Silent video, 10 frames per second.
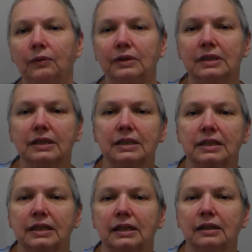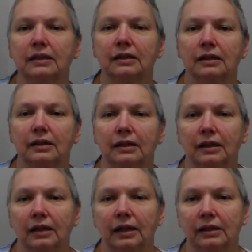was this thing
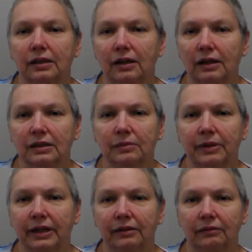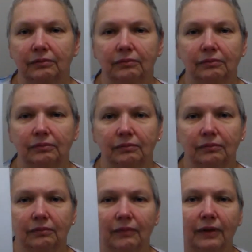that talks about
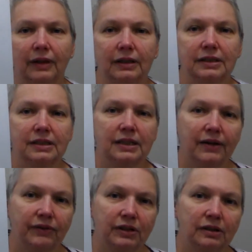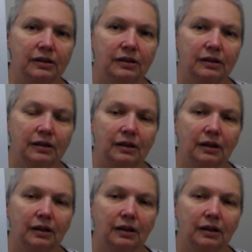the 7